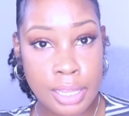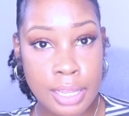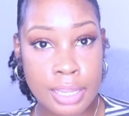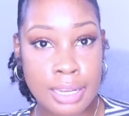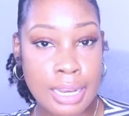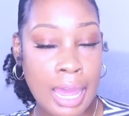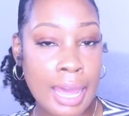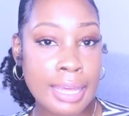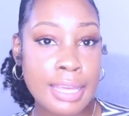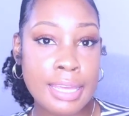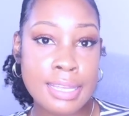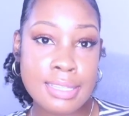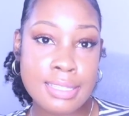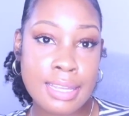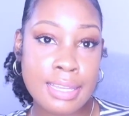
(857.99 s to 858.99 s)
and I
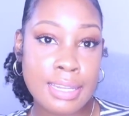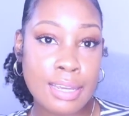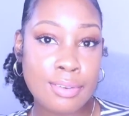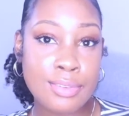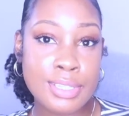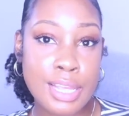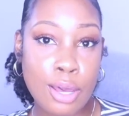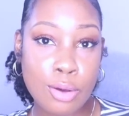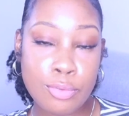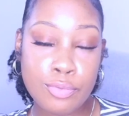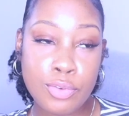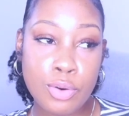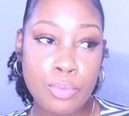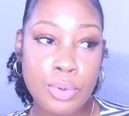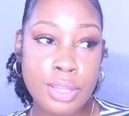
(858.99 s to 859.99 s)
can't say that was
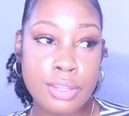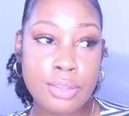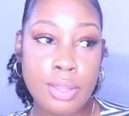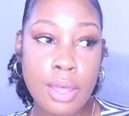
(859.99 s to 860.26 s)
helpful with